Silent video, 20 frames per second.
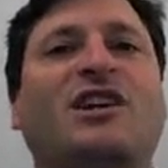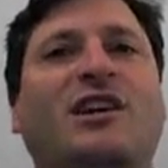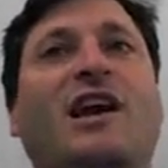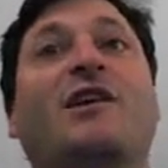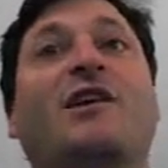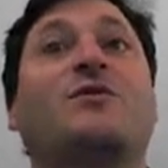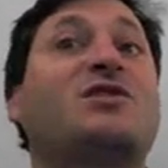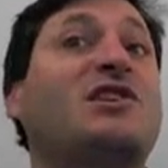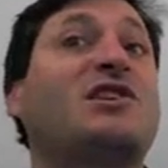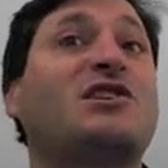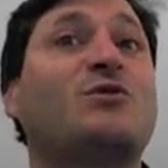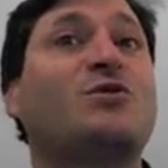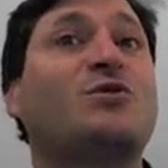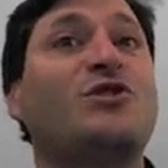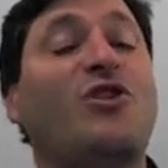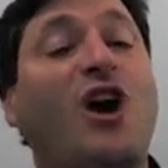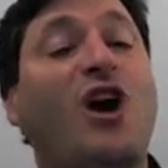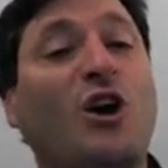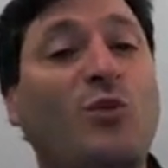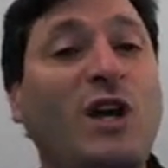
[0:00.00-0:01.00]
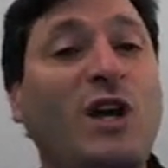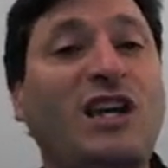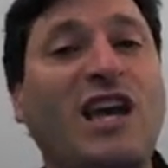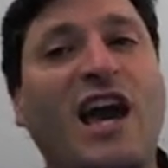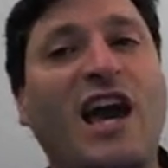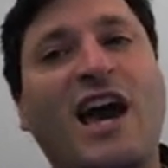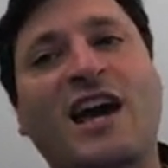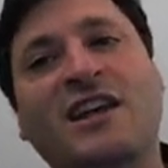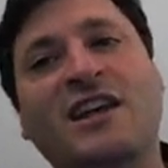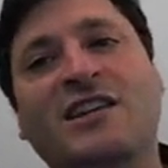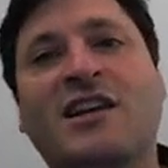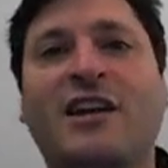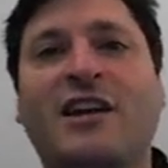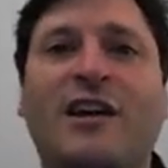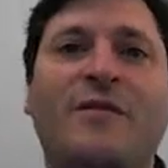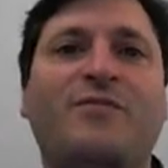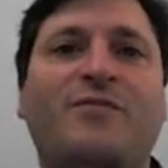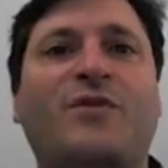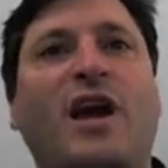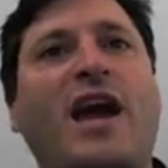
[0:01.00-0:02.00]
And since it was a long weekend,
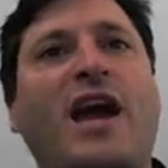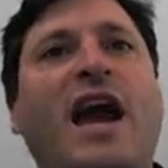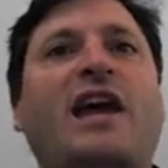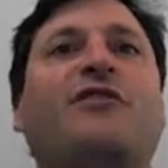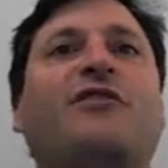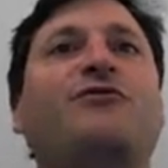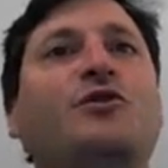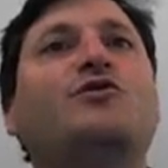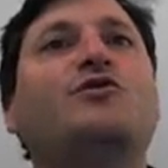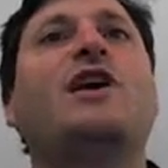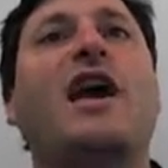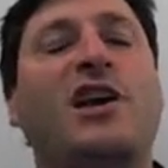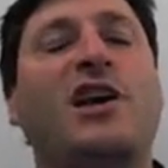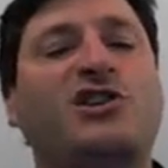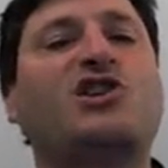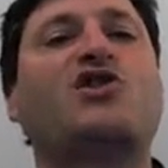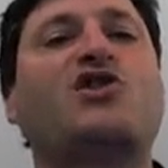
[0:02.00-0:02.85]
they had a few days